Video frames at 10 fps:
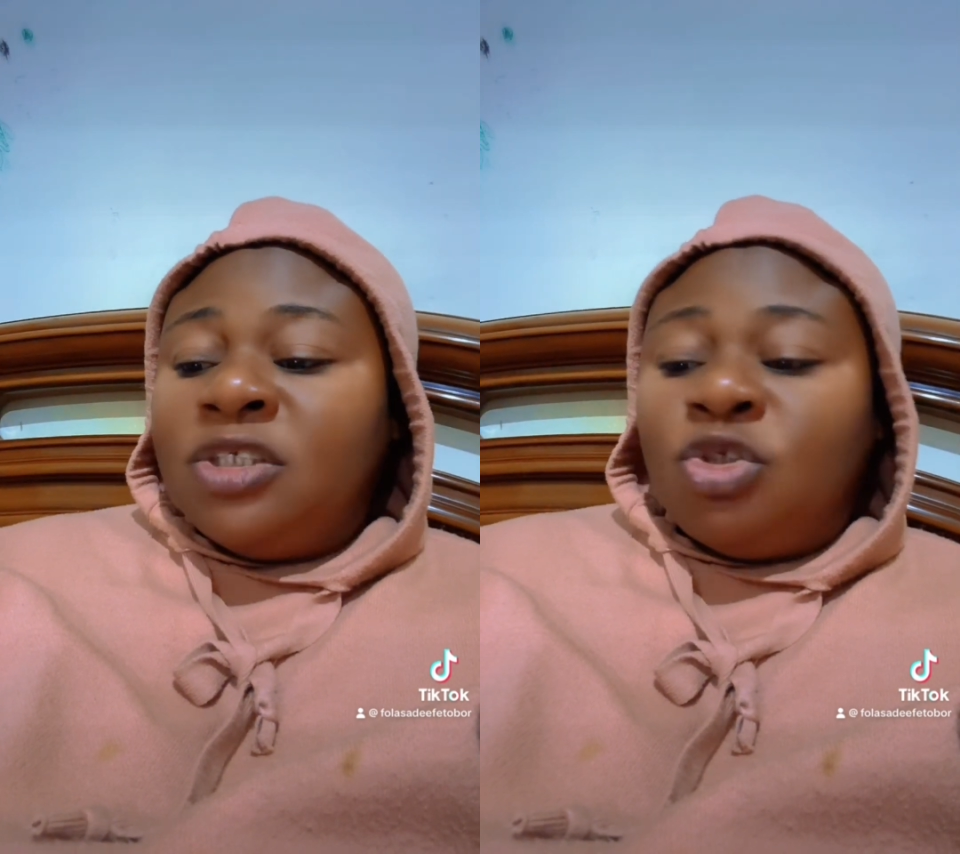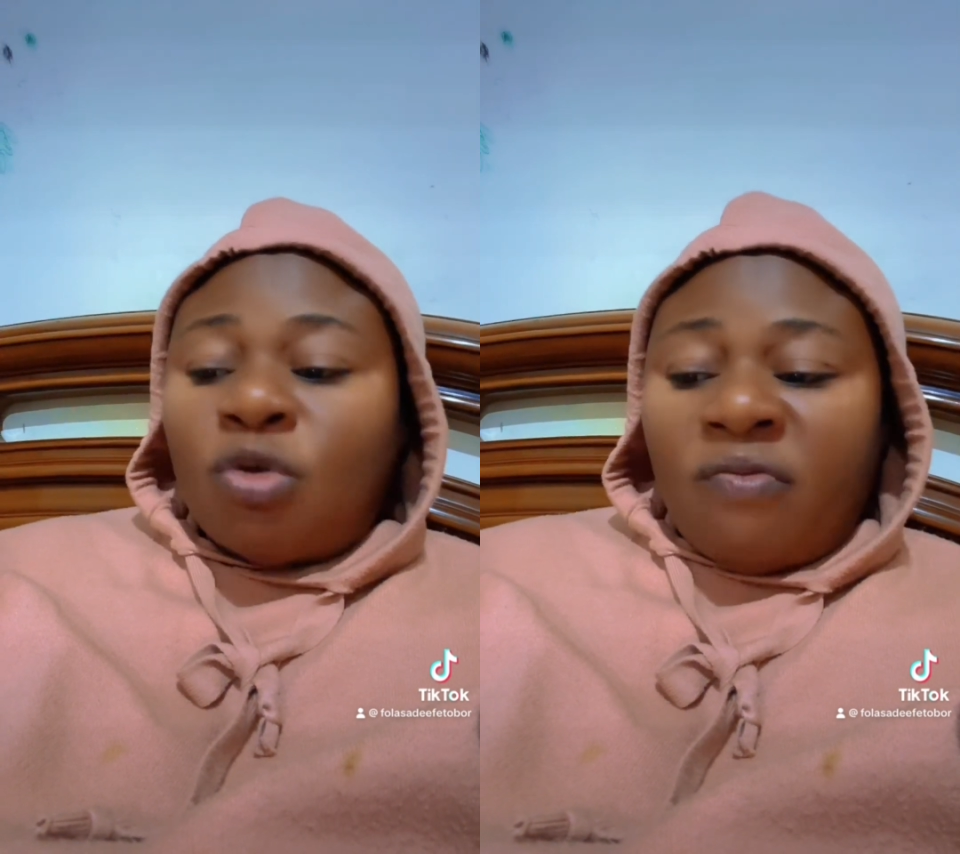
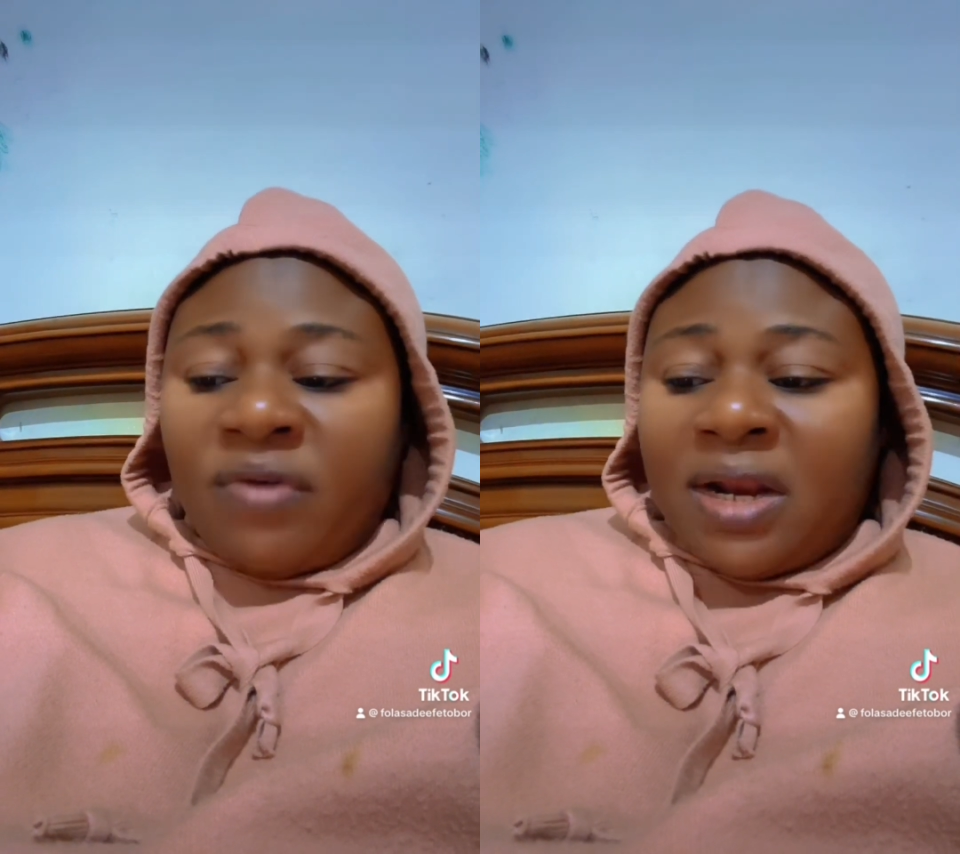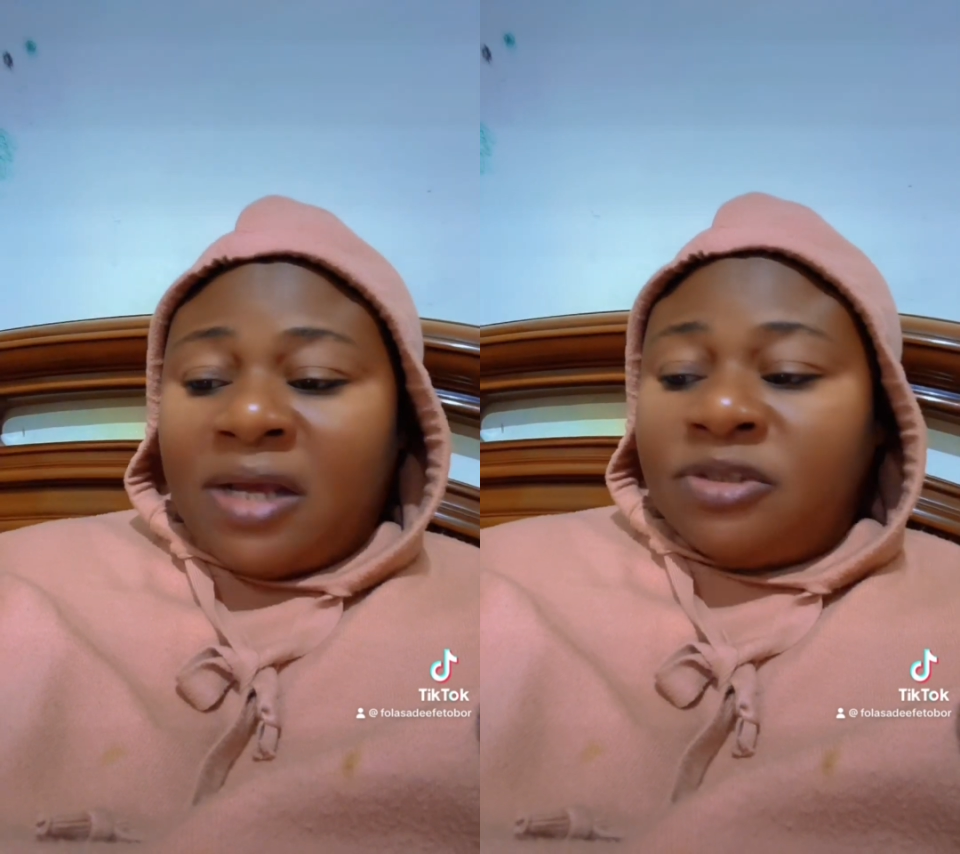
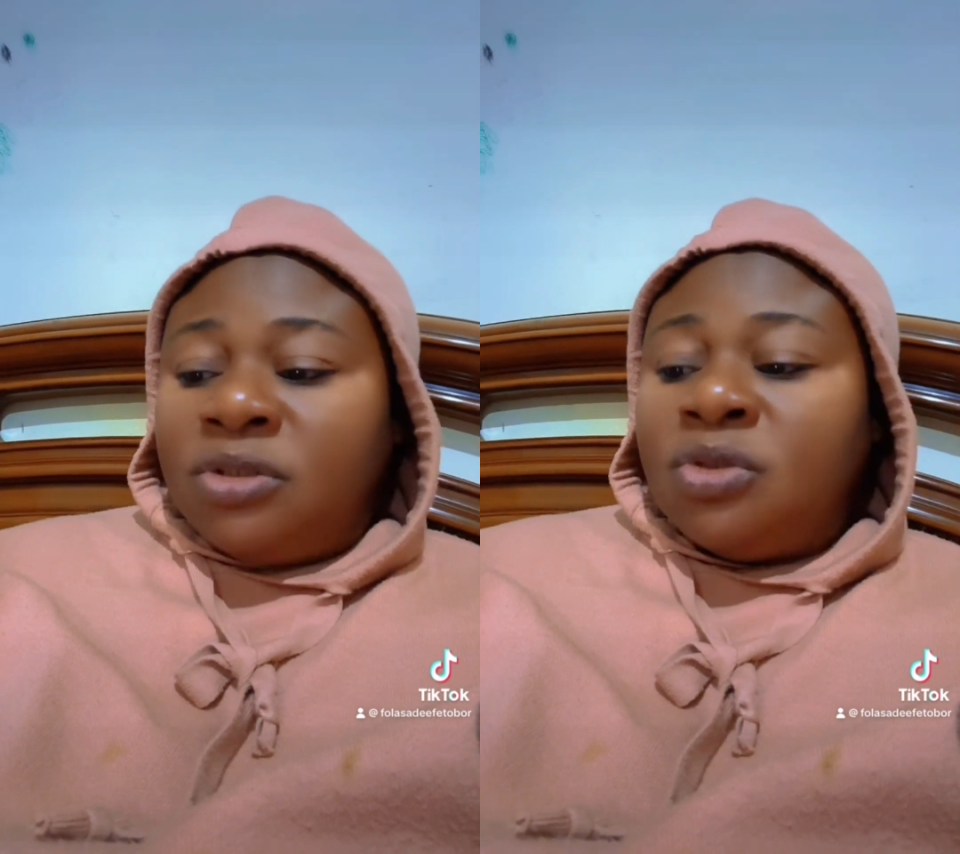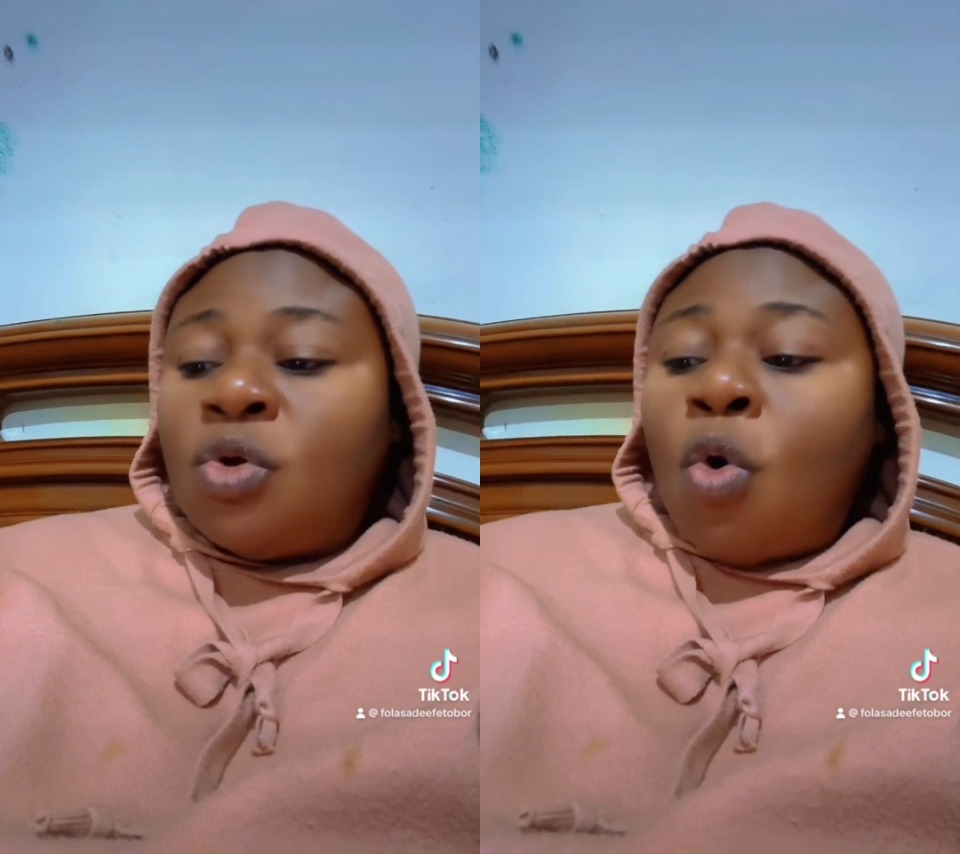surveillance,